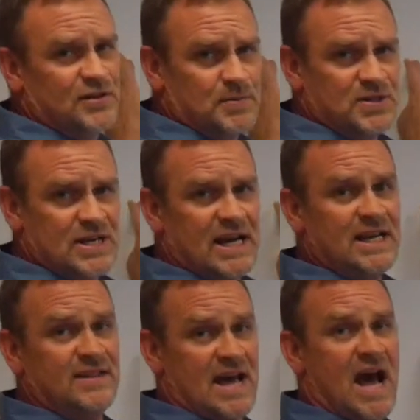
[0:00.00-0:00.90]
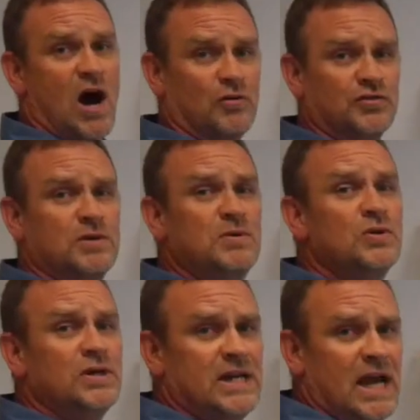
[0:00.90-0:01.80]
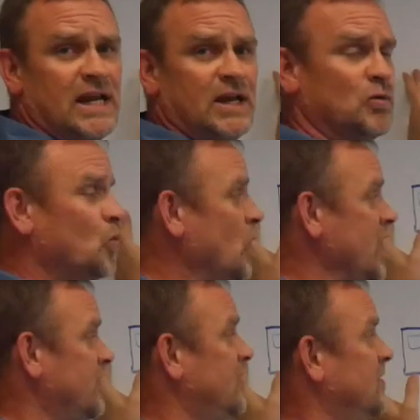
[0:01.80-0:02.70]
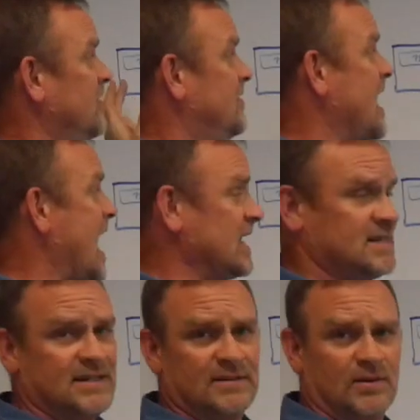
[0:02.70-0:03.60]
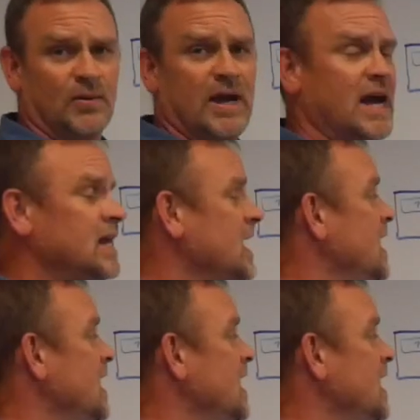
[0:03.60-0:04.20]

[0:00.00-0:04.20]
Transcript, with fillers: thermostat in the house communicating with that, okay?